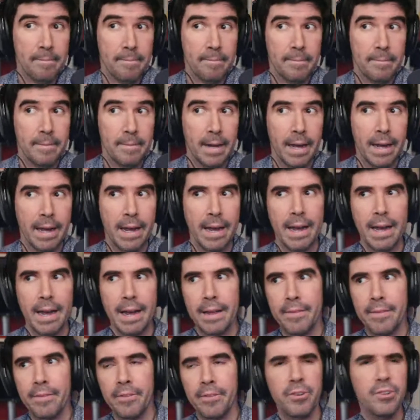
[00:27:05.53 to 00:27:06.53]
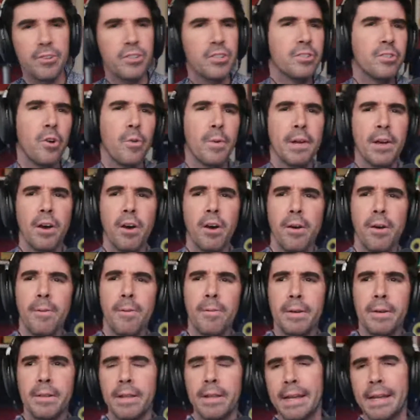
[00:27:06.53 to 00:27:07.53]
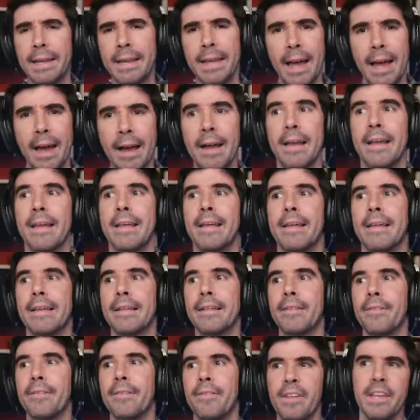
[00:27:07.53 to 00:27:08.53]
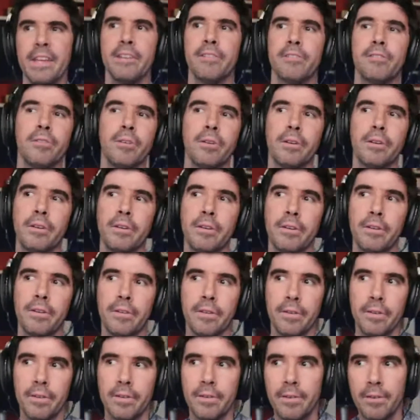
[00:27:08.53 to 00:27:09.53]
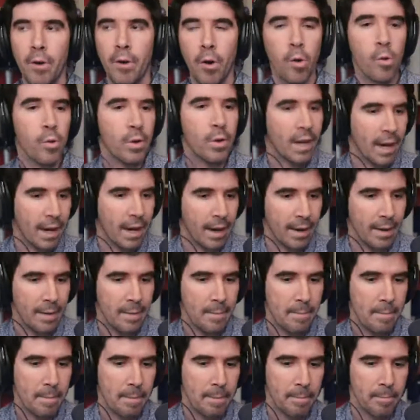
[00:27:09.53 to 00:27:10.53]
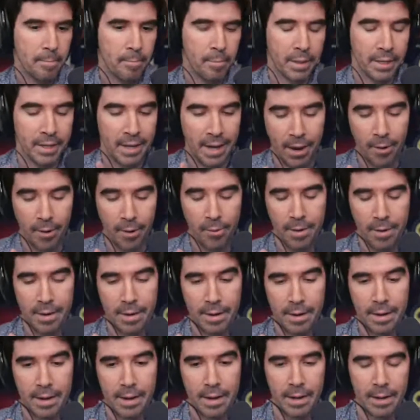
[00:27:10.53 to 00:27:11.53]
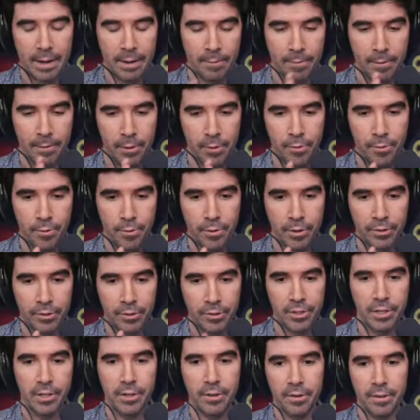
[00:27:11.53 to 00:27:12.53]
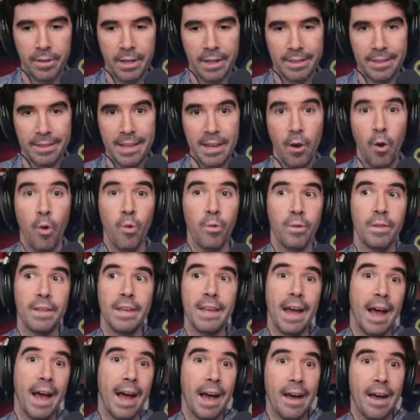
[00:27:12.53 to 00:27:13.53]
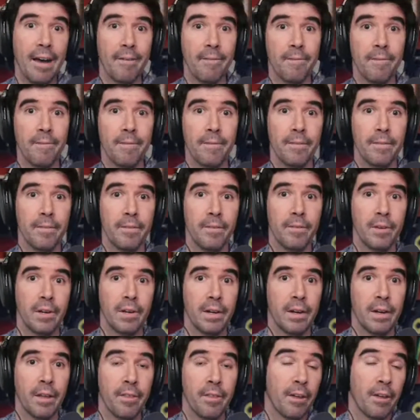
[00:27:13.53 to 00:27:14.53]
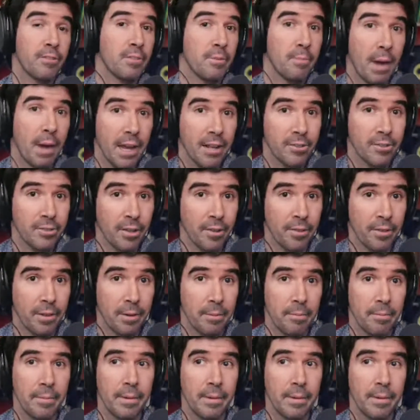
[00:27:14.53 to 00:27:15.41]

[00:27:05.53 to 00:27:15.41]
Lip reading: and they're just going over and they're like, yeah, these look okay. But now, if you consider that they only have 1,000 miles on them